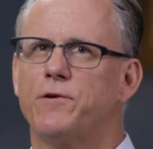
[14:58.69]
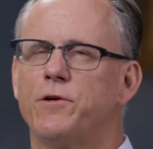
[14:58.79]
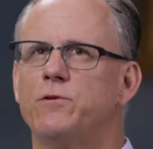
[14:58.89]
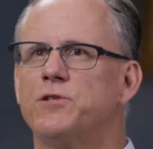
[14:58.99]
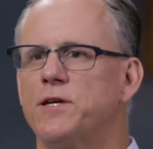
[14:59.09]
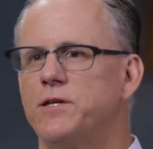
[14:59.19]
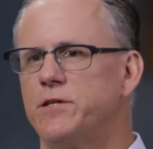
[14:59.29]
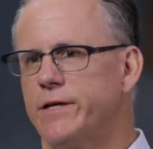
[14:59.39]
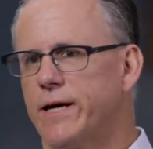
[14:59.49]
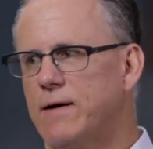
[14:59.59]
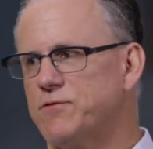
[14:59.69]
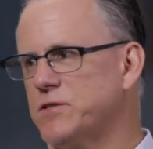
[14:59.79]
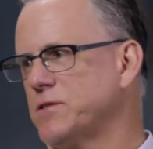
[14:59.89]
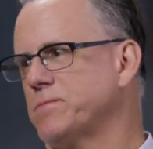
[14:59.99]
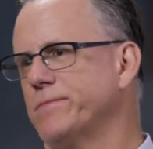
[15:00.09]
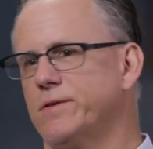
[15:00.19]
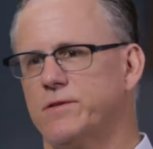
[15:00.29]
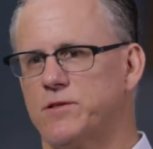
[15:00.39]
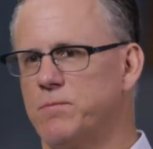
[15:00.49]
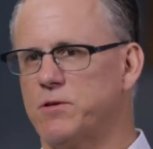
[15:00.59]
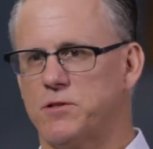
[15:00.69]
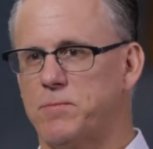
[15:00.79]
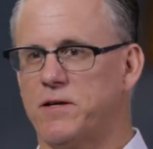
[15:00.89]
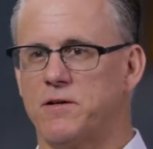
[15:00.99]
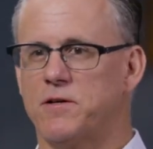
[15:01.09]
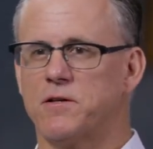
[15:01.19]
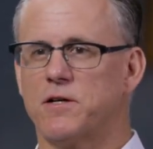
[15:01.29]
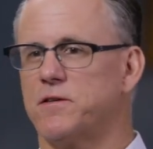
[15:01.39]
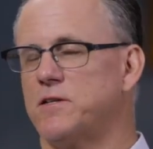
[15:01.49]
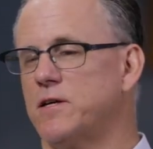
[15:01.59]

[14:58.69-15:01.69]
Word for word: you're using ETFs, just simply speaking, you can look at the